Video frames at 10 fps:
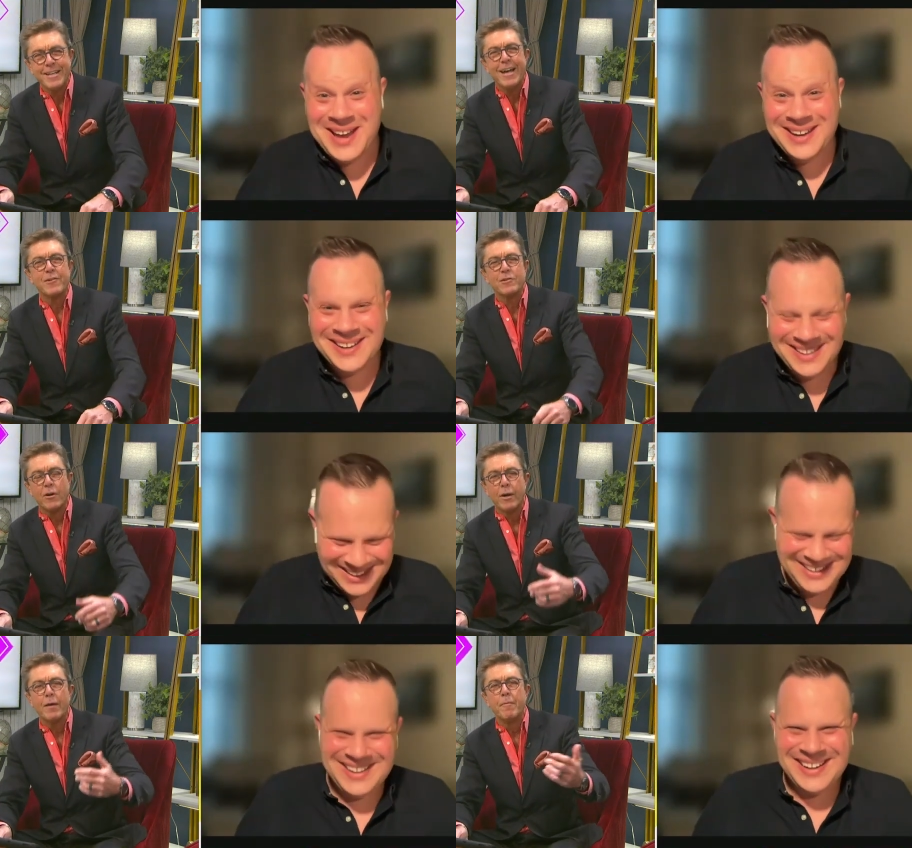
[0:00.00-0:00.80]
Speaker 1: Yeah,
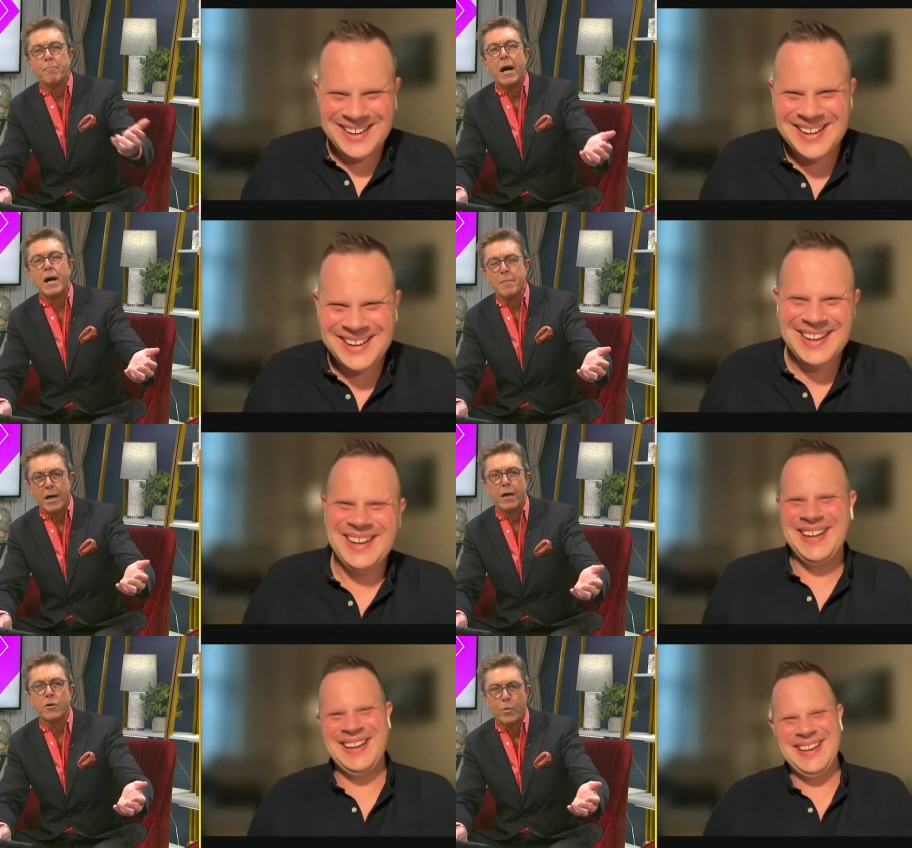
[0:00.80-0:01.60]
so uh,
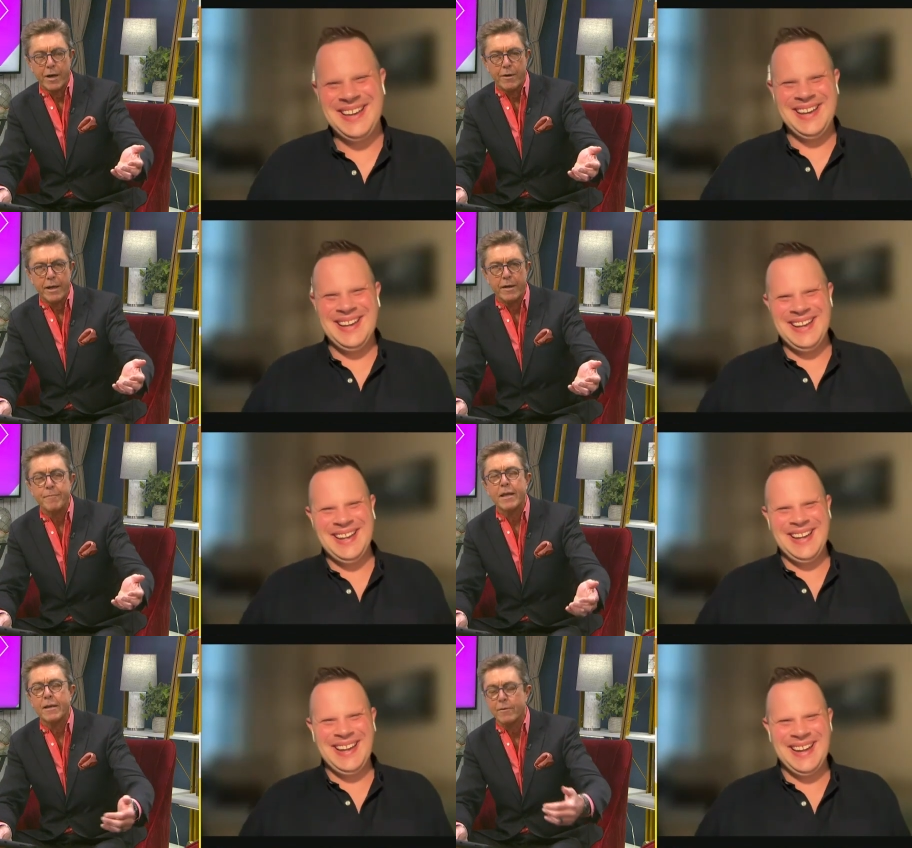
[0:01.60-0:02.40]
Mama
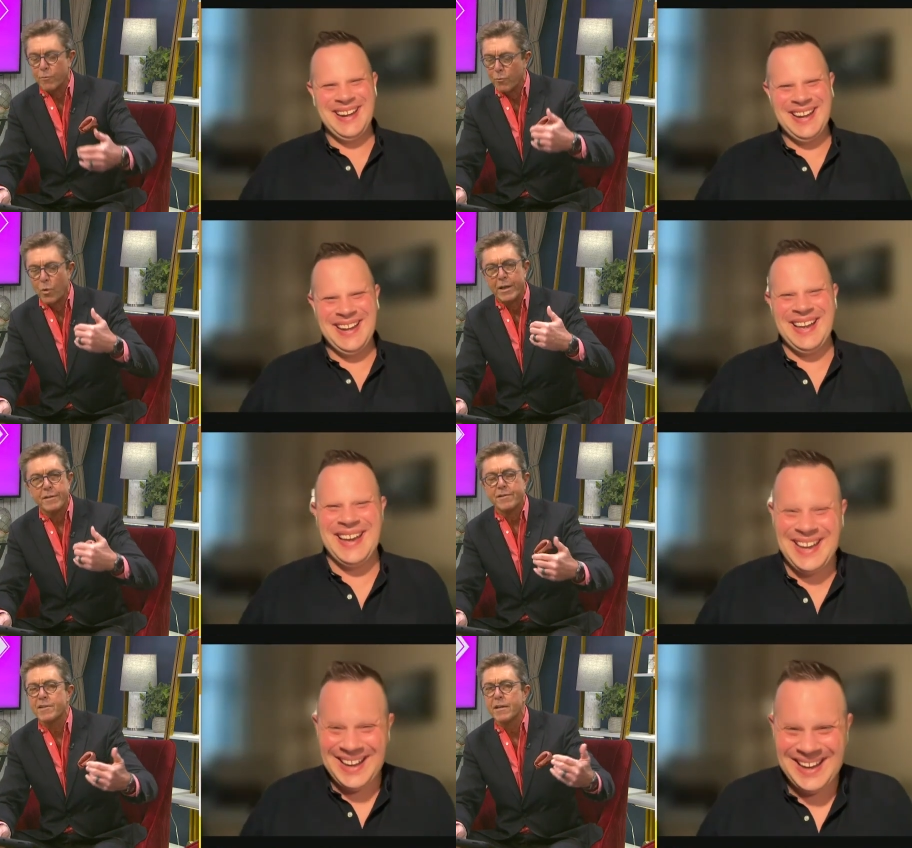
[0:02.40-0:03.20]
Aquaria it,
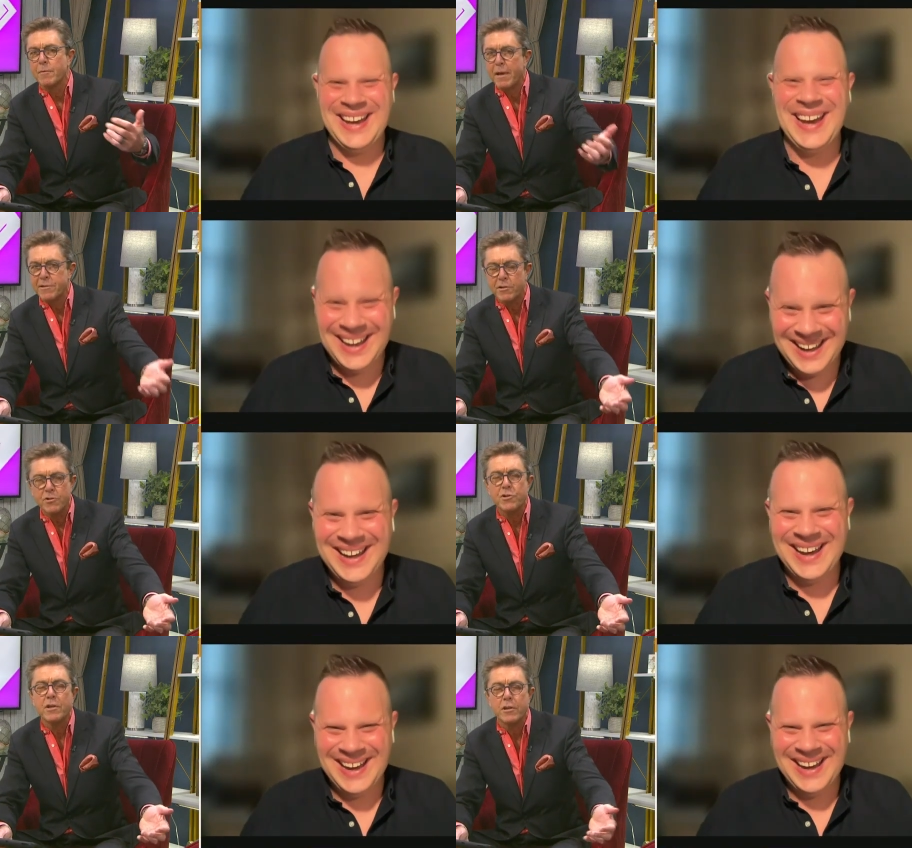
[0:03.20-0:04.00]
wanted to send a
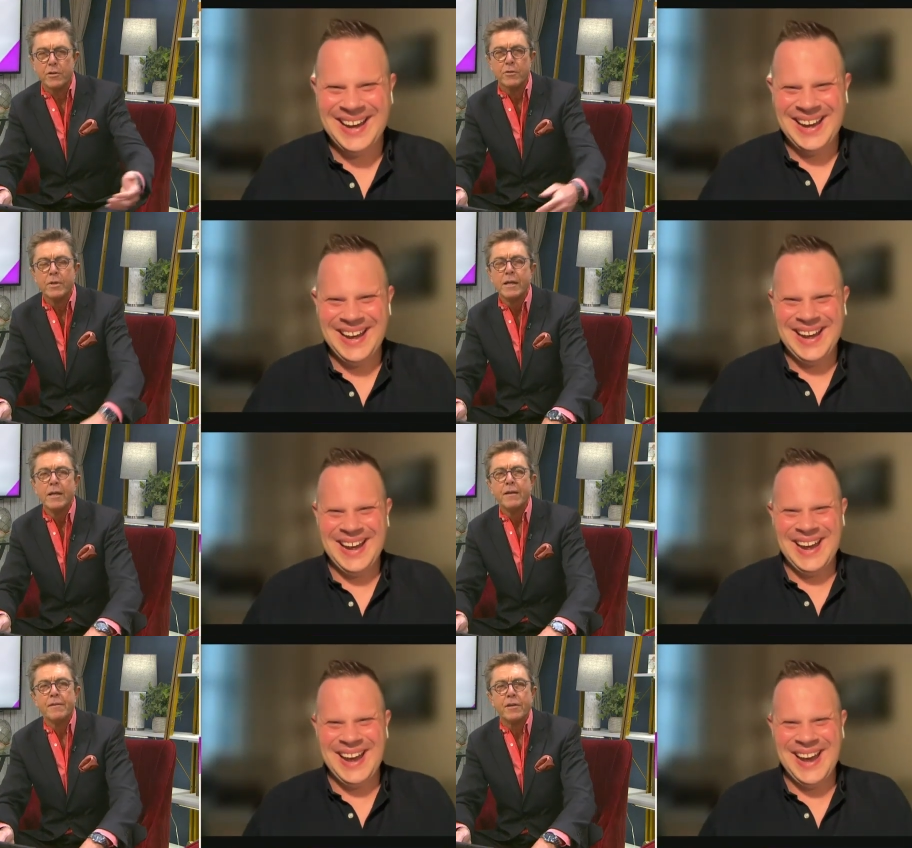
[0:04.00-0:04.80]
message to you
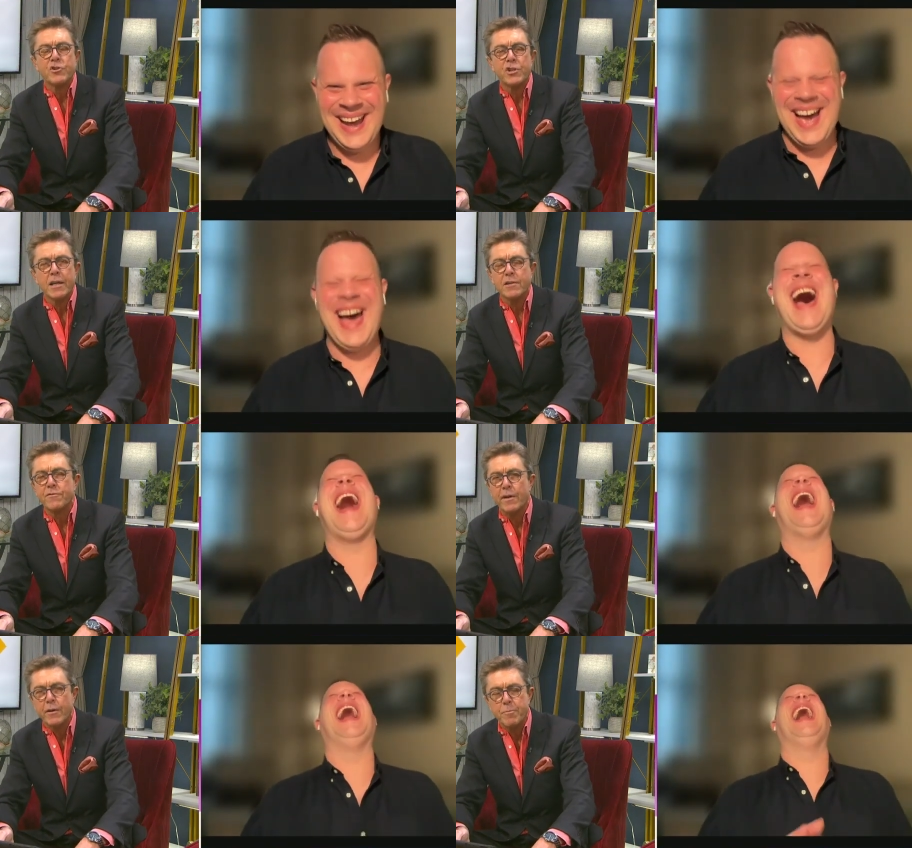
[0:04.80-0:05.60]
that she is
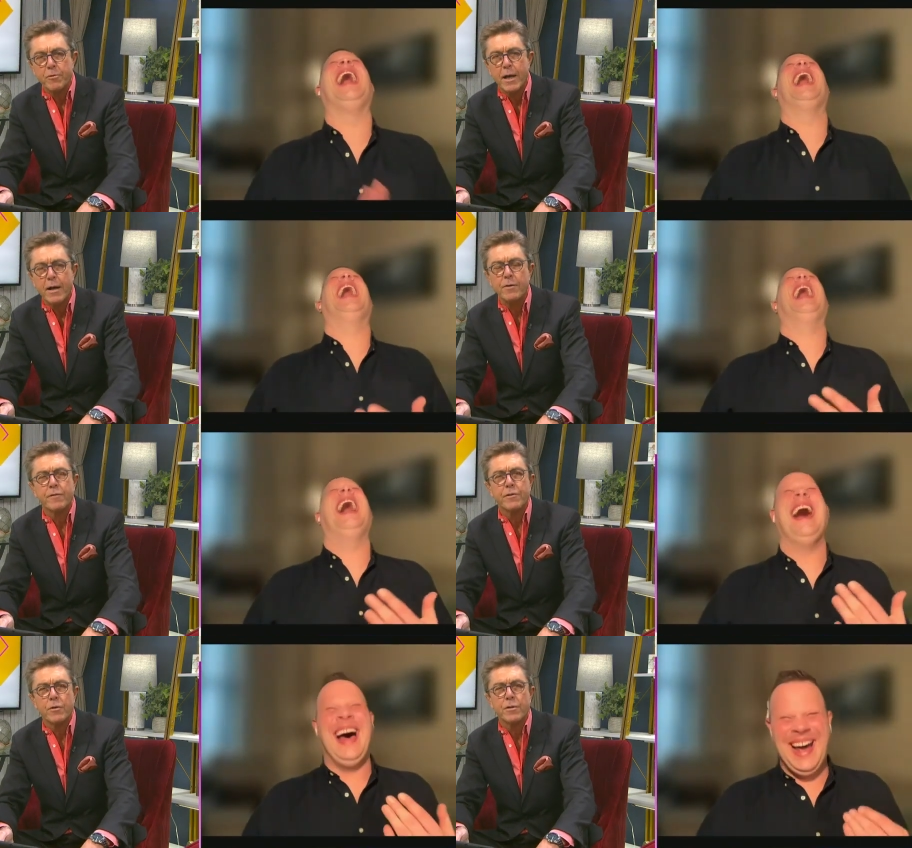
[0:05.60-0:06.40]
very proud
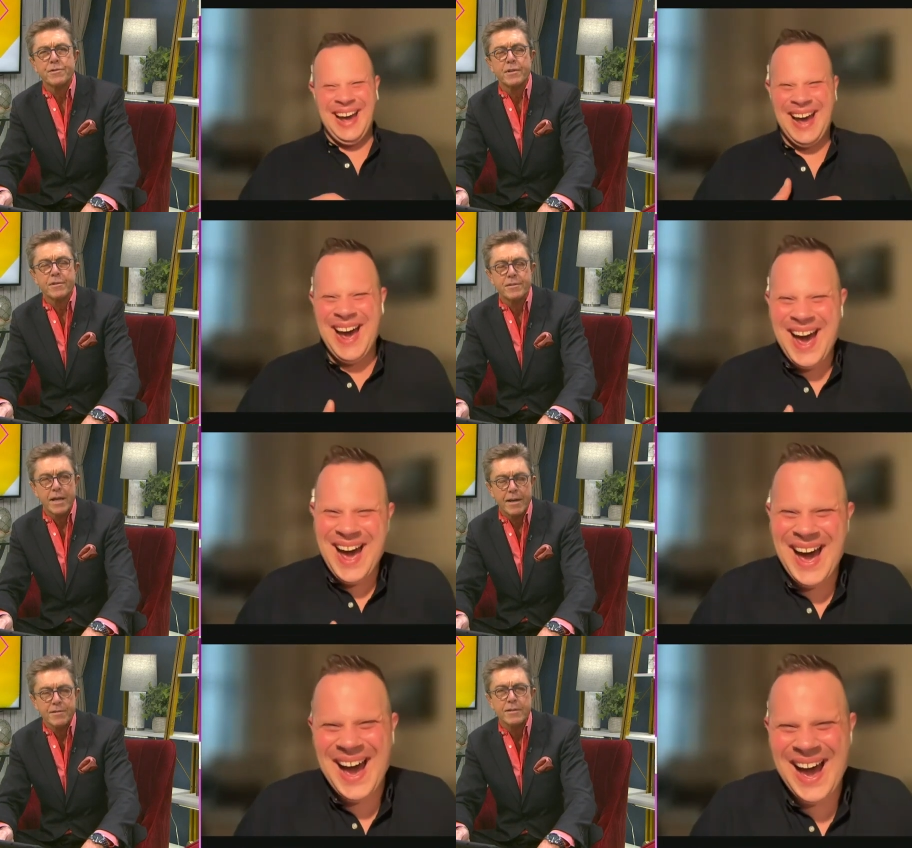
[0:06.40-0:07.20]
of your
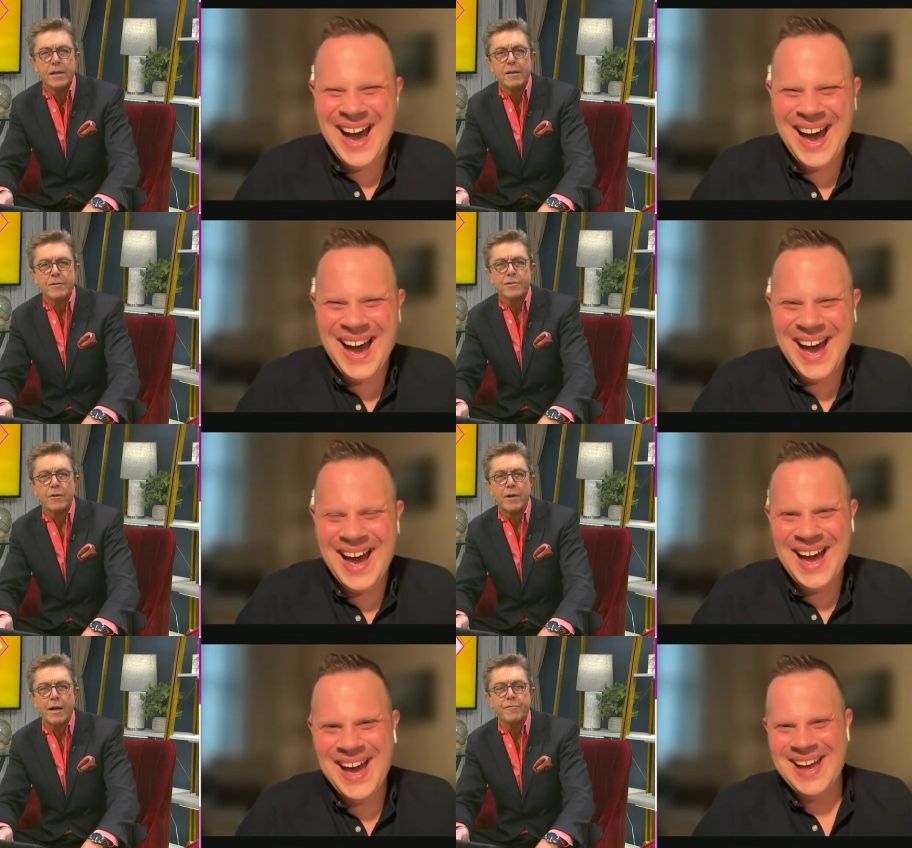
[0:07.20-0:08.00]
success.
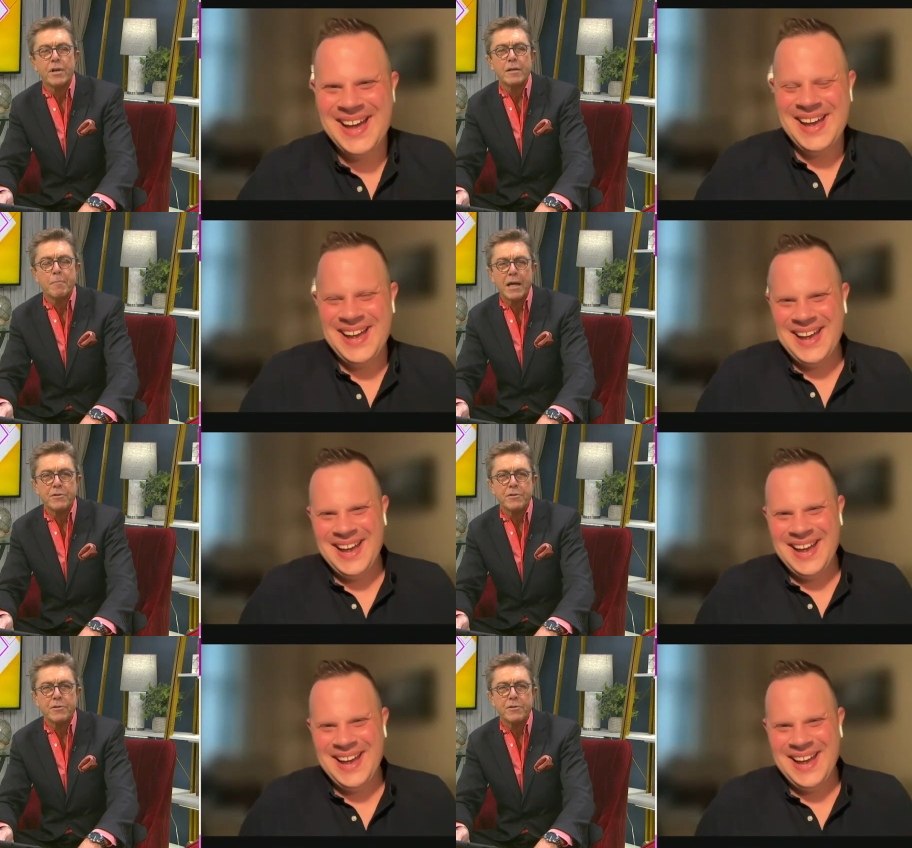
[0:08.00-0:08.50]
So I've done my